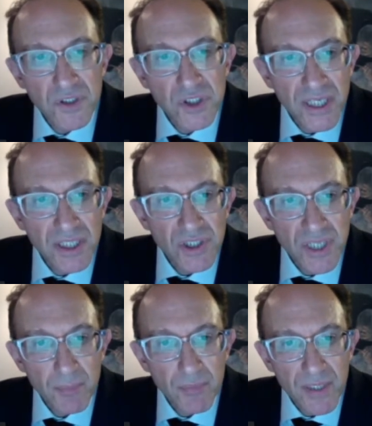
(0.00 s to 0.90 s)

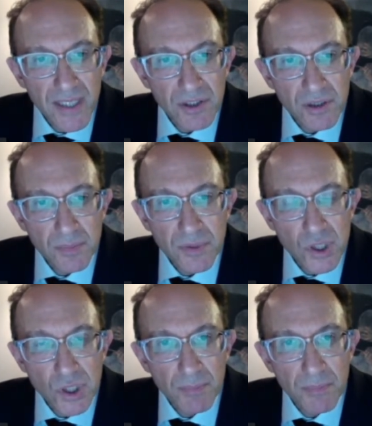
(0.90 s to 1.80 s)
J-shaped
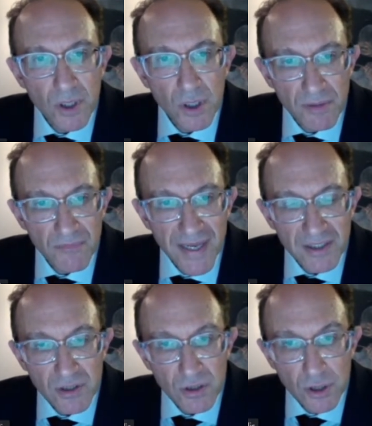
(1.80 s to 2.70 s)
relationship
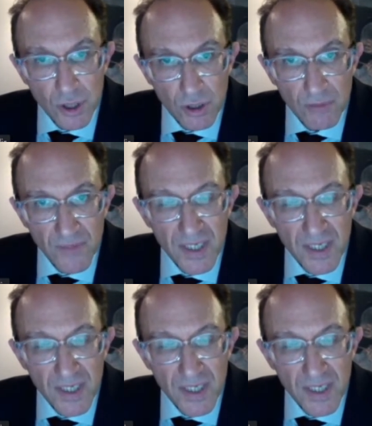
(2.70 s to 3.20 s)
cardiovascular curve